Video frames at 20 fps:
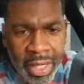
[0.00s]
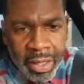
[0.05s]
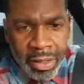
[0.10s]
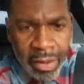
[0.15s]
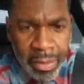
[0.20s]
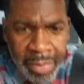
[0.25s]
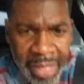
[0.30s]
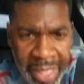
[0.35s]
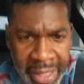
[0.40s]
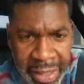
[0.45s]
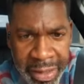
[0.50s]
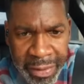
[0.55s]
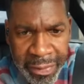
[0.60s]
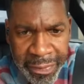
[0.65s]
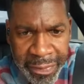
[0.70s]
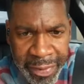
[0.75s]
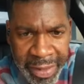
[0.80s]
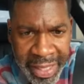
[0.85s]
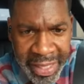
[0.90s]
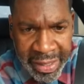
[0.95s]
All my good
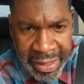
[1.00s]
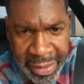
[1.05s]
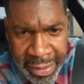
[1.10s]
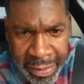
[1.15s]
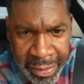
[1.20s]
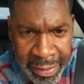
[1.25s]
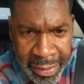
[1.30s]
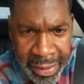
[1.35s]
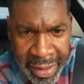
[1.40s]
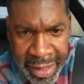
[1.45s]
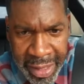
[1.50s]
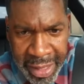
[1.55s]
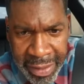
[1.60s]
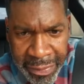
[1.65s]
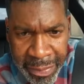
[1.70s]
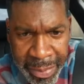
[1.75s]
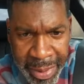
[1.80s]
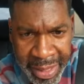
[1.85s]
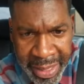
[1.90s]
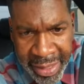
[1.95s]
friends. Oh, look at
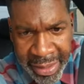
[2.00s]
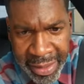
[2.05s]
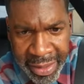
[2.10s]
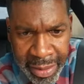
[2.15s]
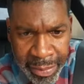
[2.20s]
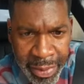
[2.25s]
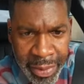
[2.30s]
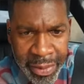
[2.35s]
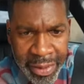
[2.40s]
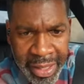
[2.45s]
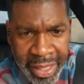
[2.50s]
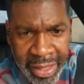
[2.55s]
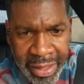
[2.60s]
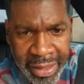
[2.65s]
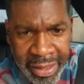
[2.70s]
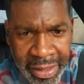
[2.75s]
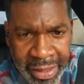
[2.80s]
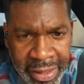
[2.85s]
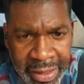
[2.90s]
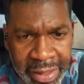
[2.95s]
everybody here. Come on now.
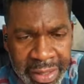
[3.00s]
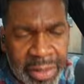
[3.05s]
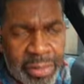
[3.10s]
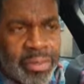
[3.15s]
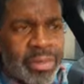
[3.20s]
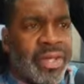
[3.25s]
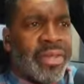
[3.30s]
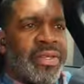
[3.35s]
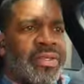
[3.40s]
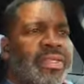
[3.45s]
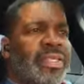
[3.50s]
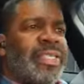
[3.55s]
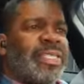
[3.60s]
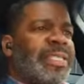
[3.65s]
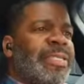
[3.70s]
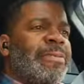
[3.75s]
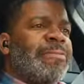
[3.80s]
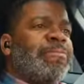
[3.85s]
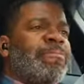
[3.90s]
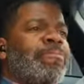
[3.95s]
Good to see you, brother.
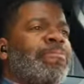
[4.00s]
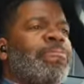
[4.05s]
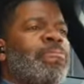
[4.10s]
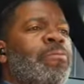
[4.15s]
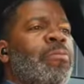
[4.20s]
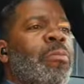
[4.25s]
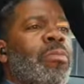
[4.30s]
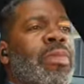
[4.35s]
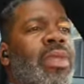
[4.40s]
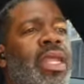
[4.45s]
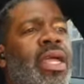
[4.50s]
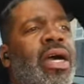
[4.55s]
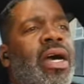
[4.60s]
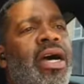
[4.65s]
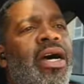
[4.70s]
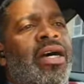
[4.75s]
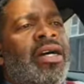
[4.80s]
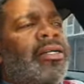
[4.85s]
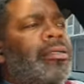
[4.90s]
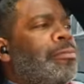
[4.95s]

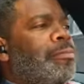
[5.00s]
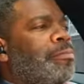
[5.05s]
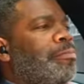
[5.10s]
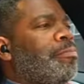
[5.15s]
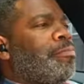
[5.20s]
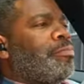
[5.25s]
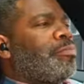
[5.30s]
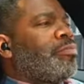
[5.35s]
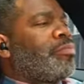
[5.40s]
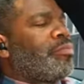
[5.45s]
Um,